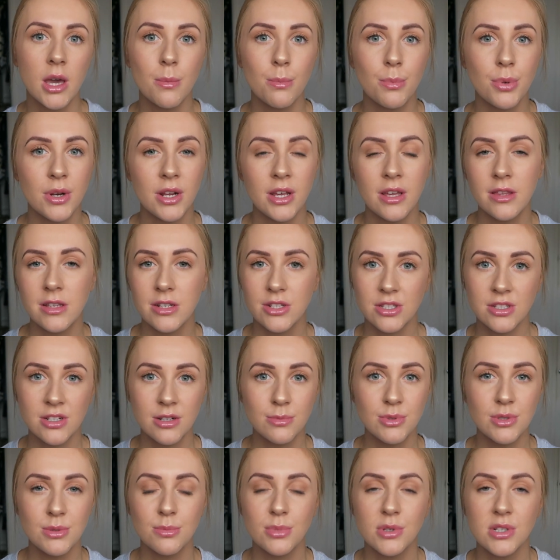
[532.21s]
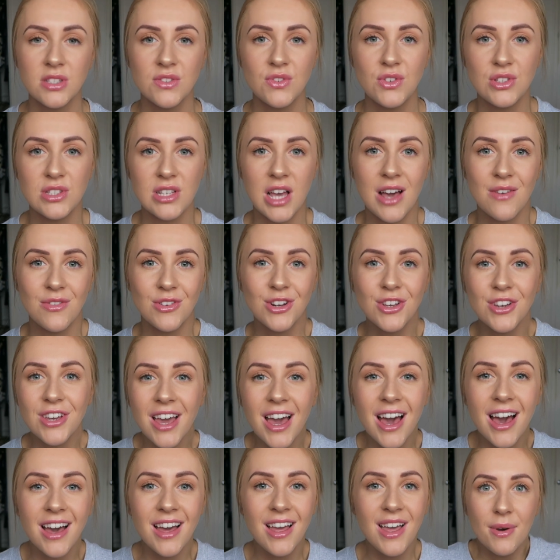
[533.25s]
and put it in the description box for you to have a look
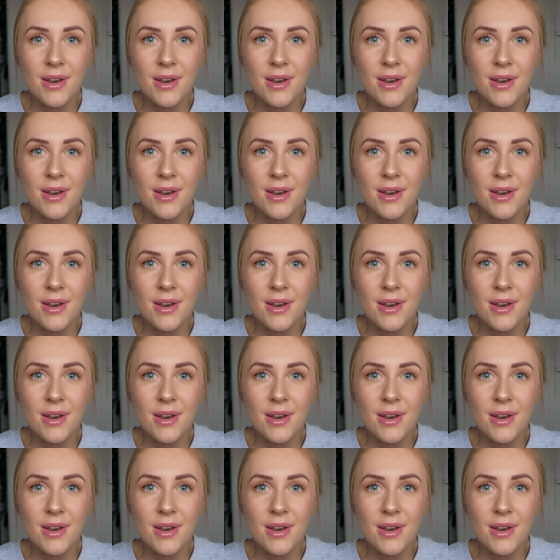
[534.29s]
at.